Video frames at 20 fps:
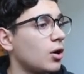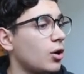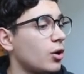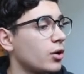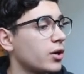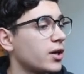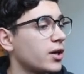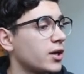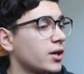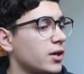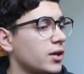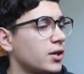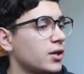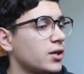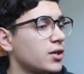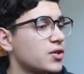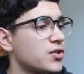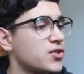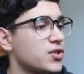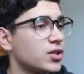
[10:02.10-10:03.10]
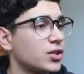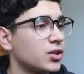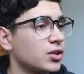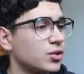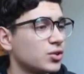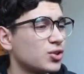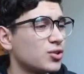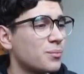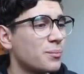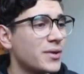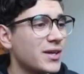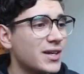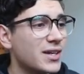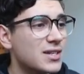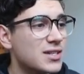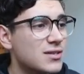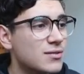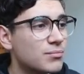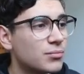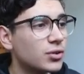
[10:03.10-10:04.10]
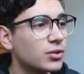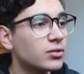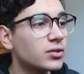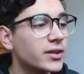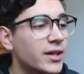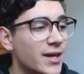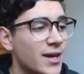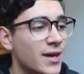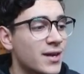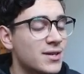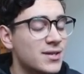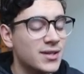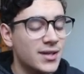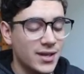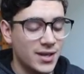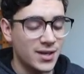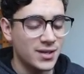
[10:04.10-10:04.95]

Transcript: Okay, so to make a small test